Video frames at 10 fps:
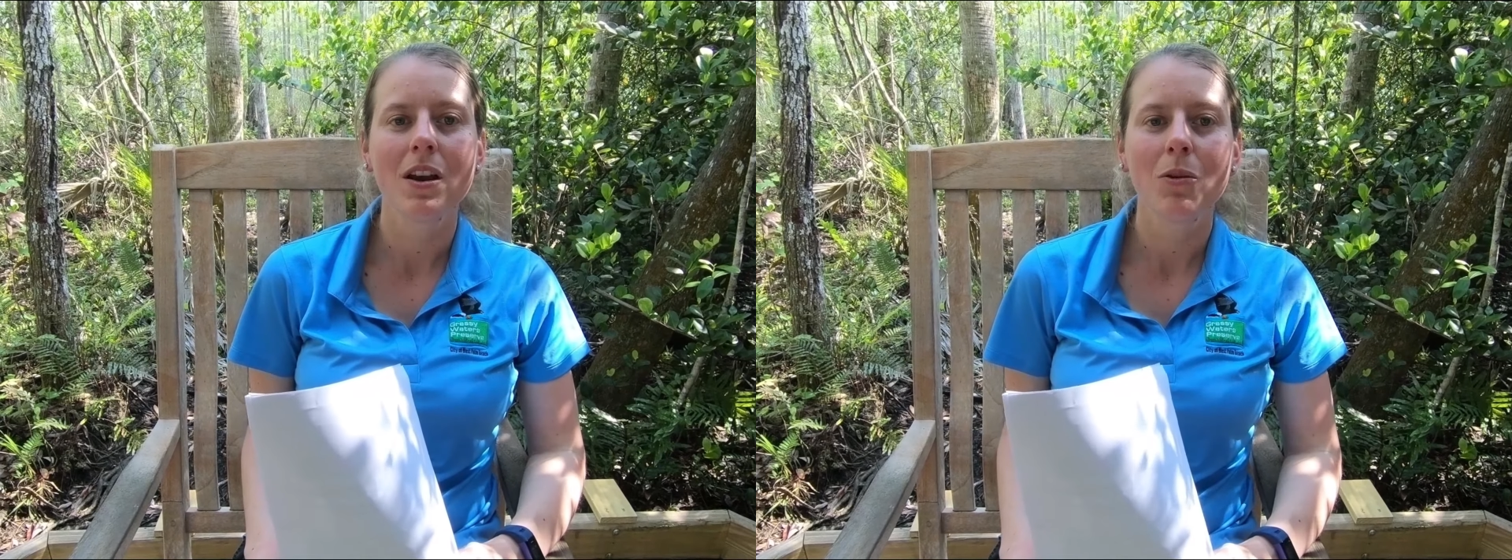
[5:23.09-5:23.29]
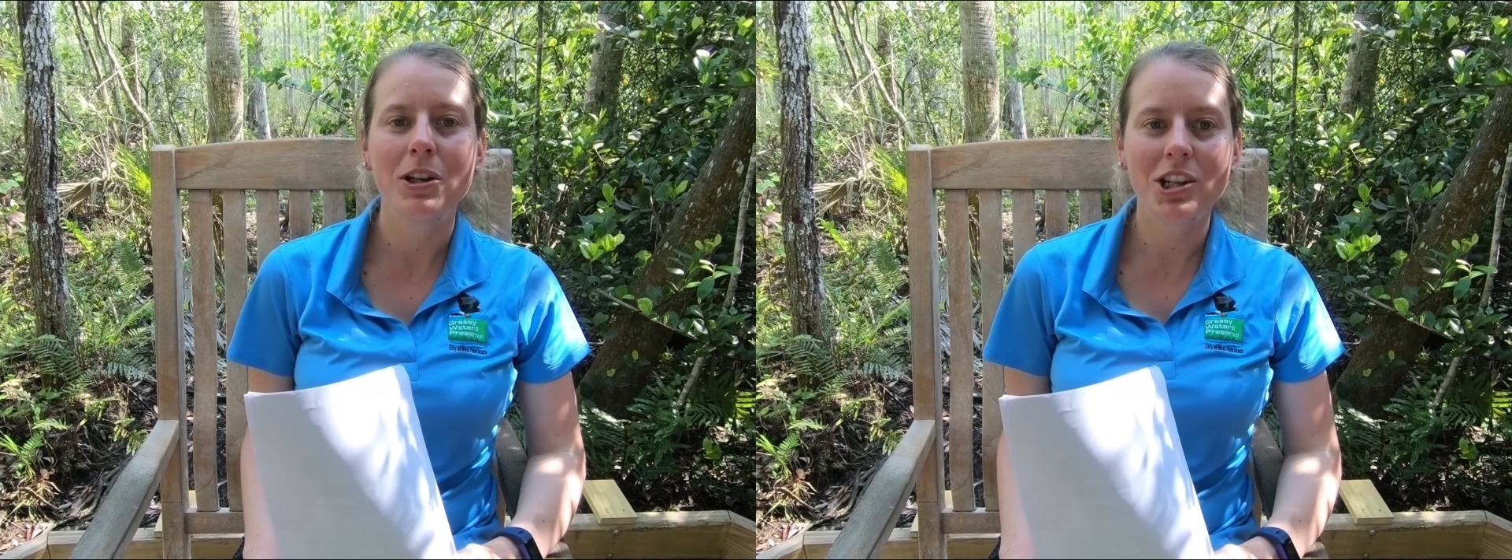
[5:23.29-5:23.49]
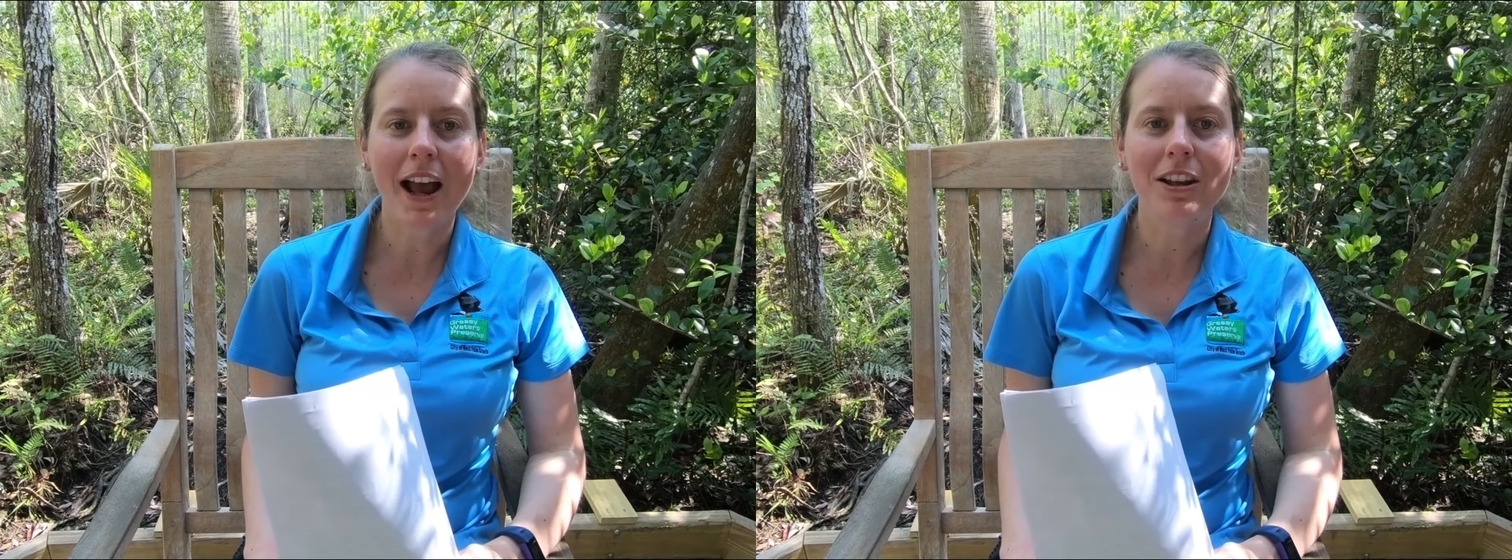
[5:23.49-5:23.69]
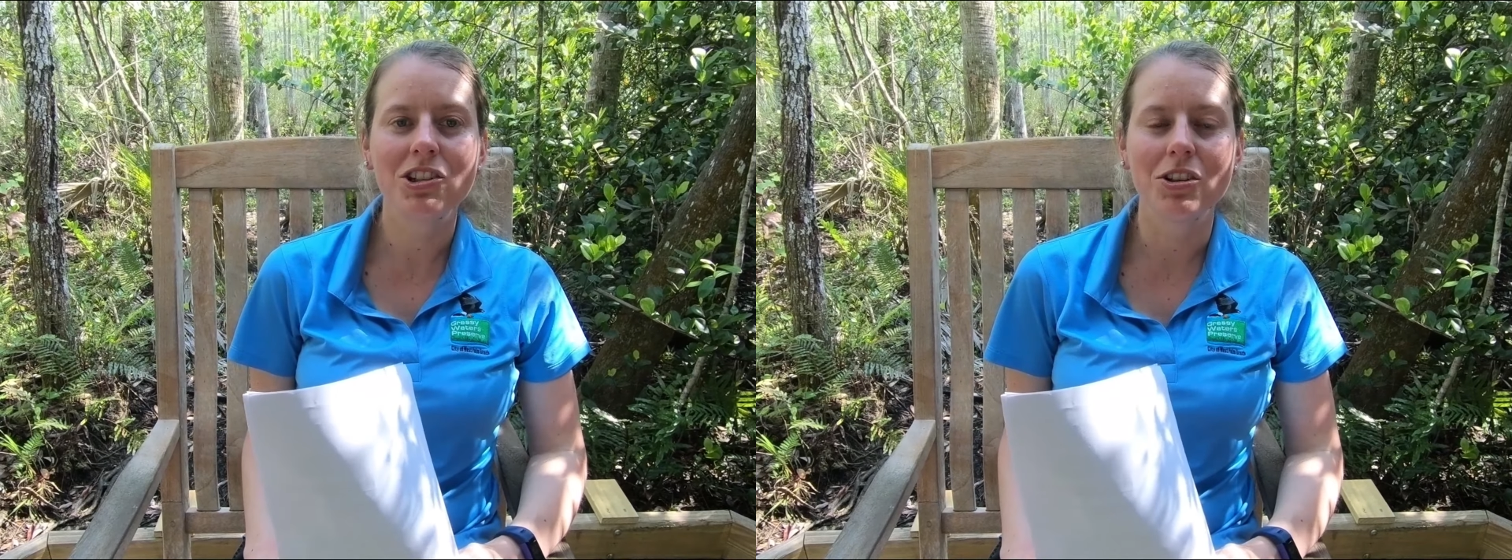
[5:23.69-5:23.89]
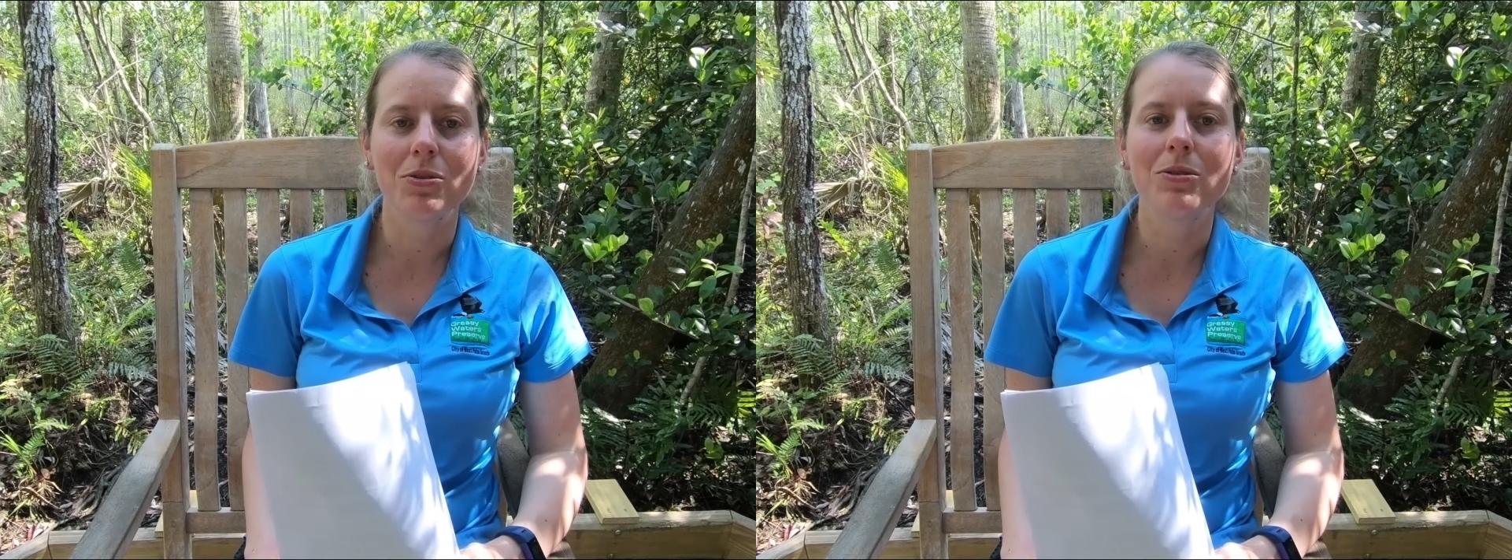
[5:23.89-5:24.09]
we challenge
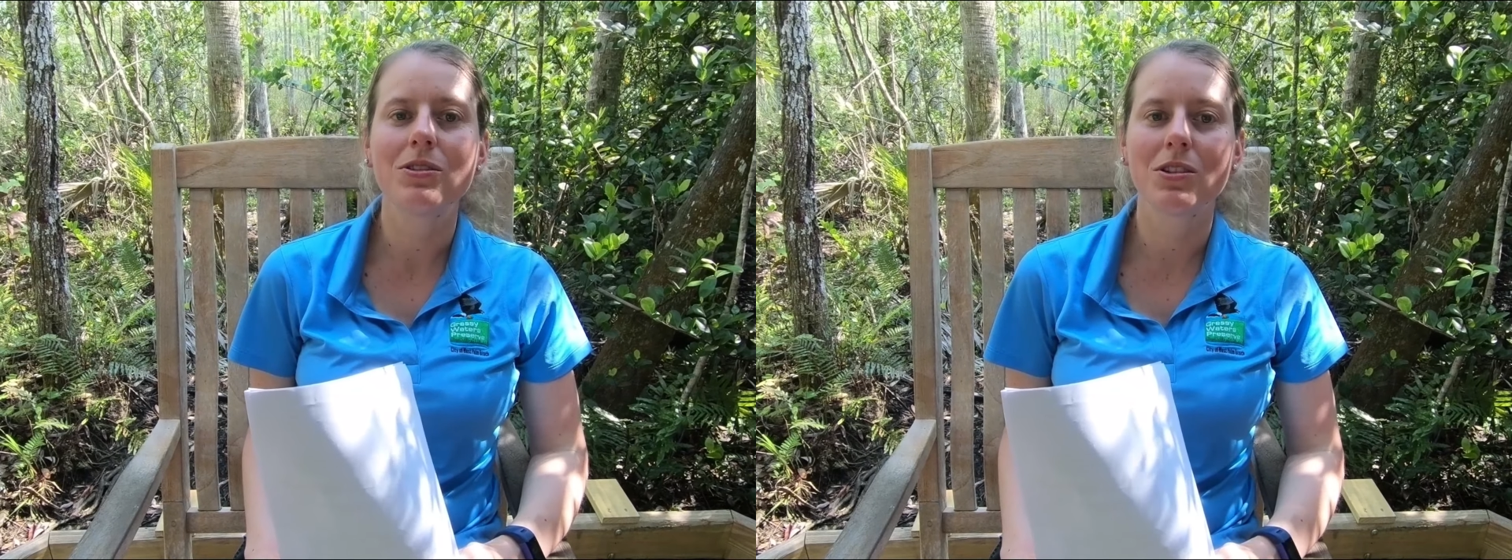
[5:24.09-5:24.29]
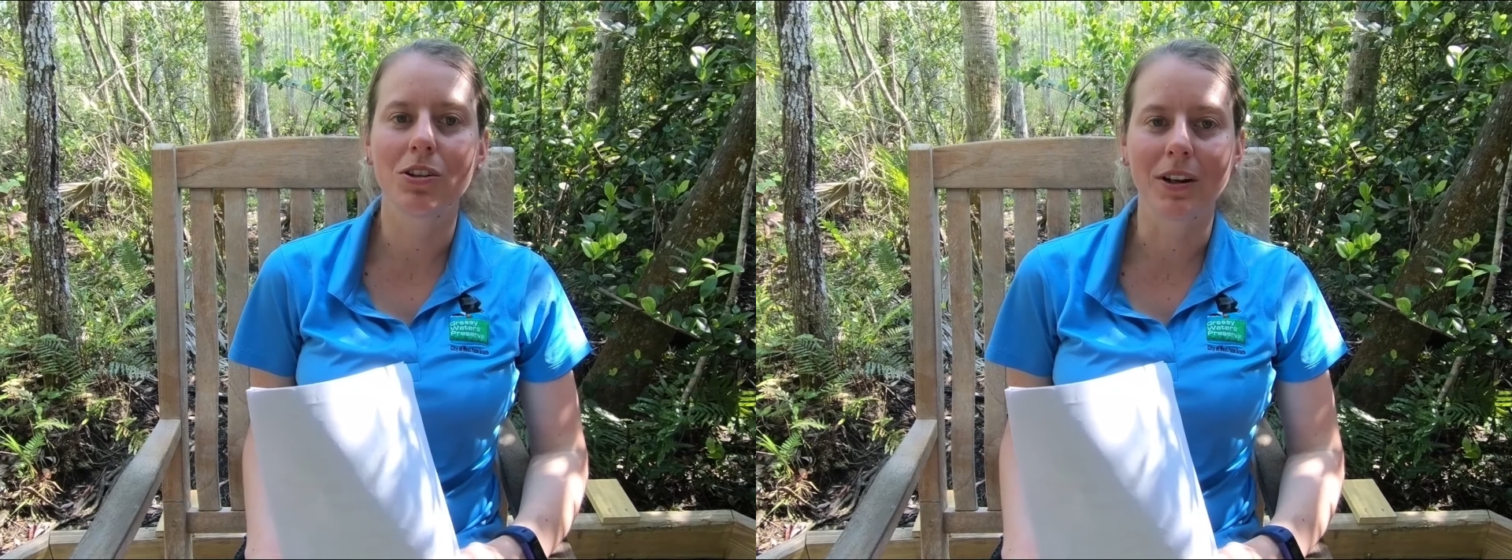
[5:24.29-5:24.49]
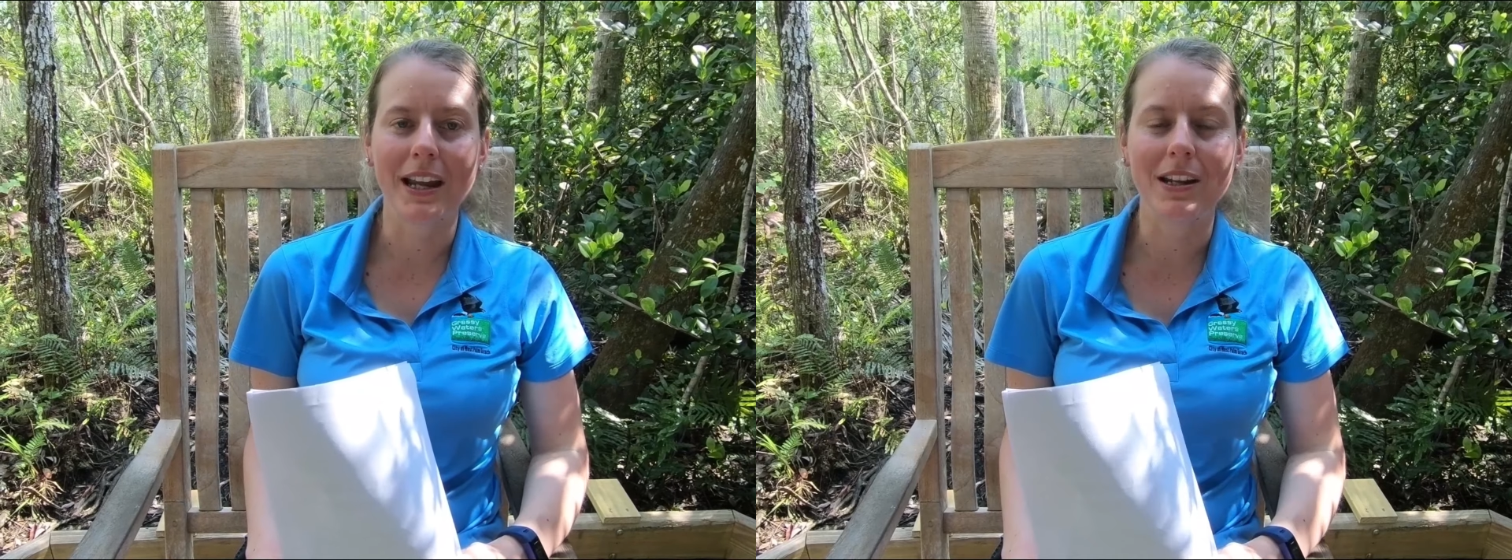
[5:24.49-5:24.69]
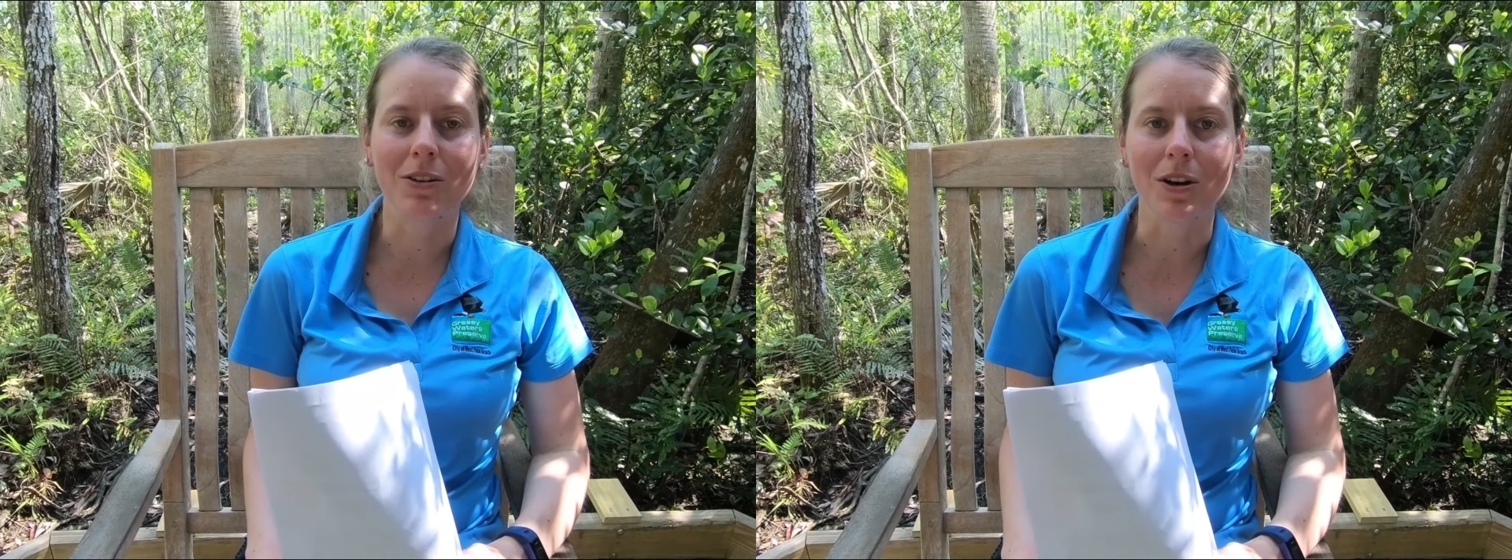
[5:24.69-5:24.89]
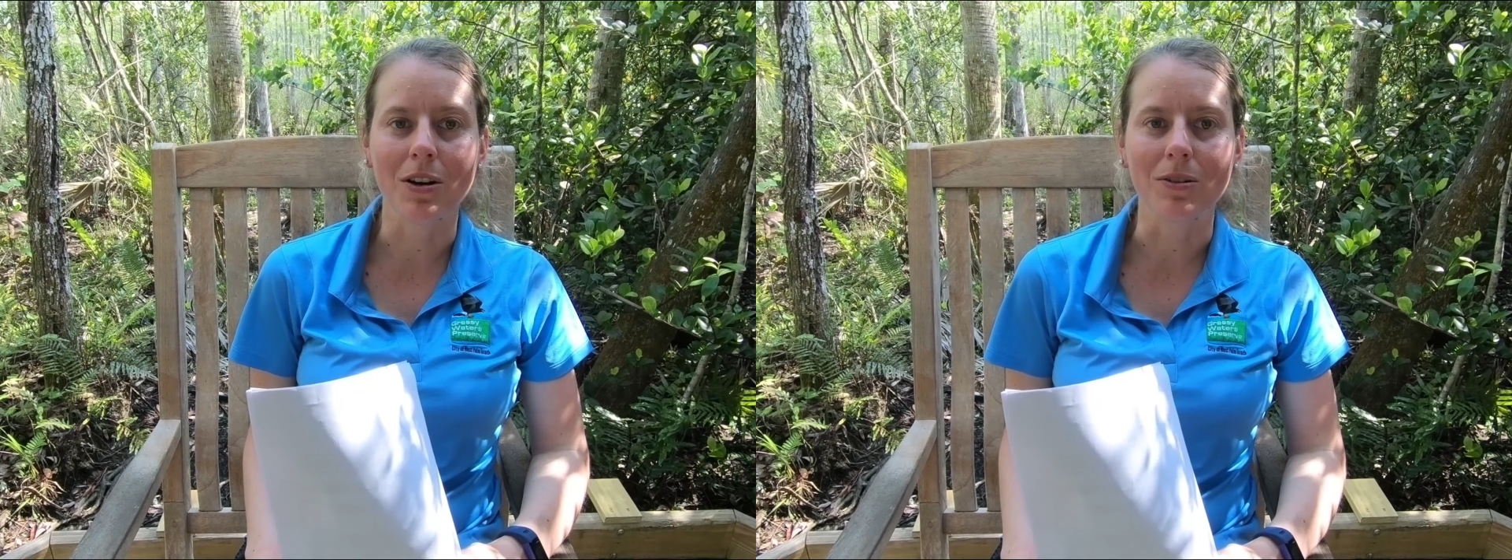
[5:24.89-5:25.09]
you to create
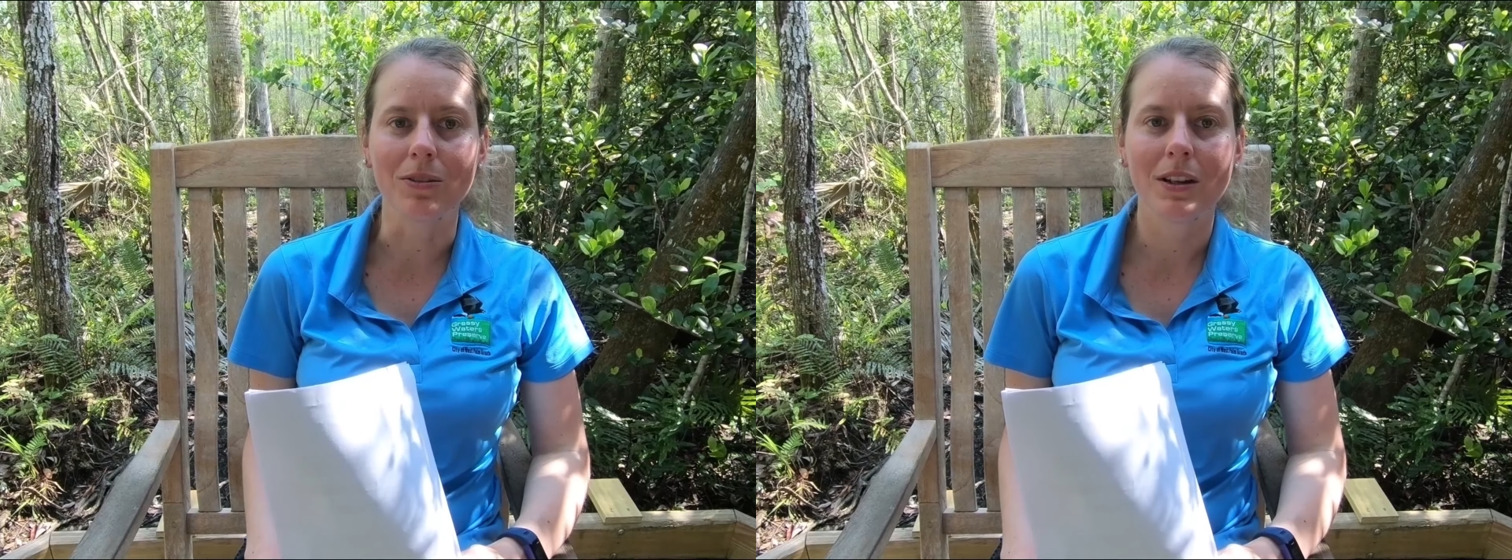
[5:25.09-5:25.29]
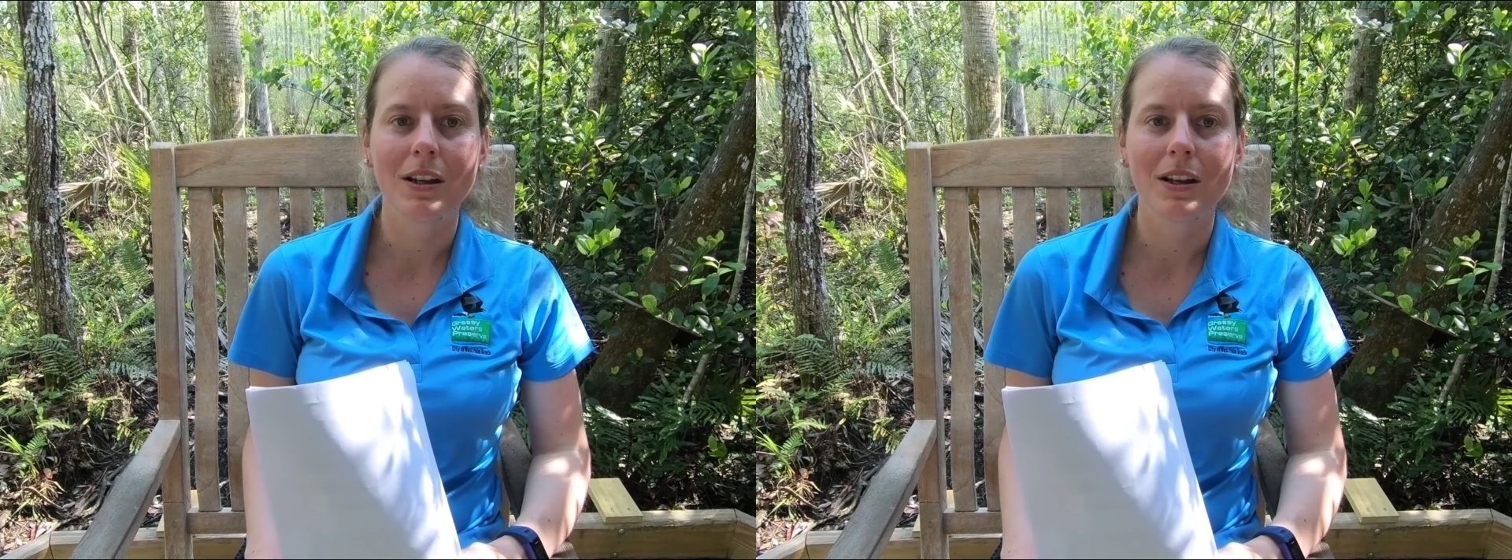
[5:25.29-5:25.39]
your own.